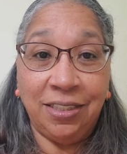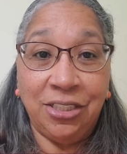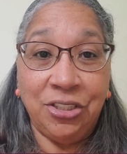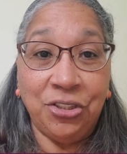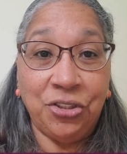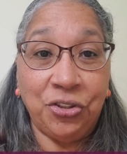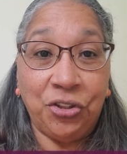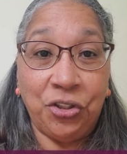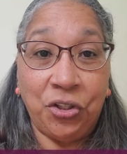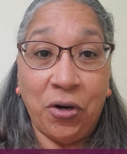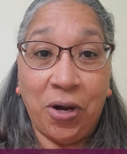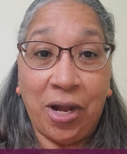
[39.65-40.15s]

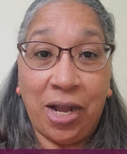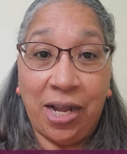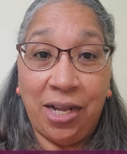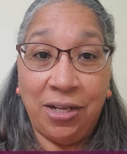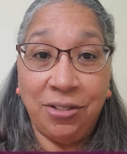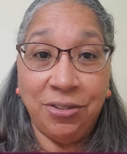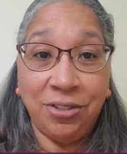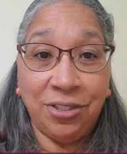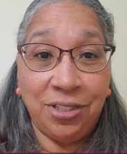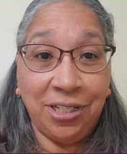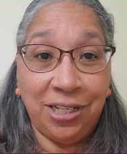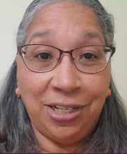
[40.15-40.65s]
into the
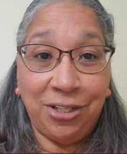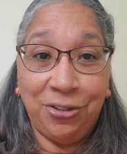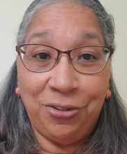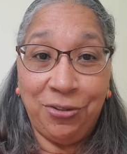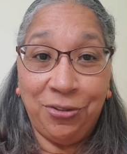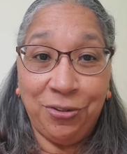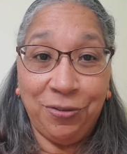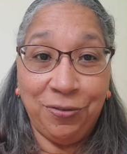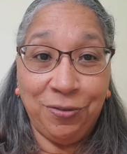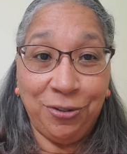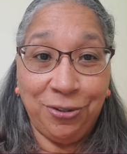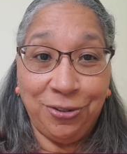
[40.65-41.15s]
Ohio State
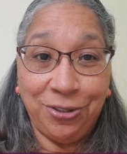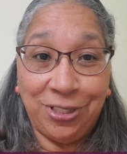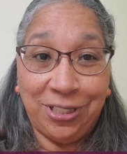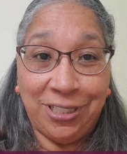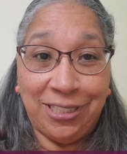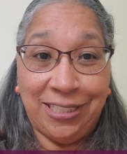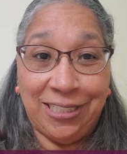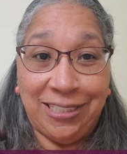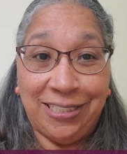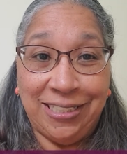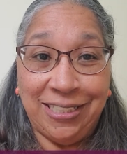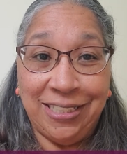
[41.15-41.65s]

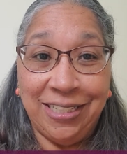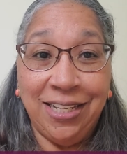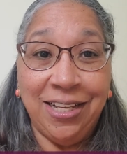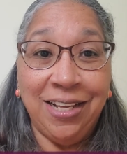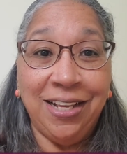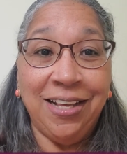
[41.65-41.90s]
University's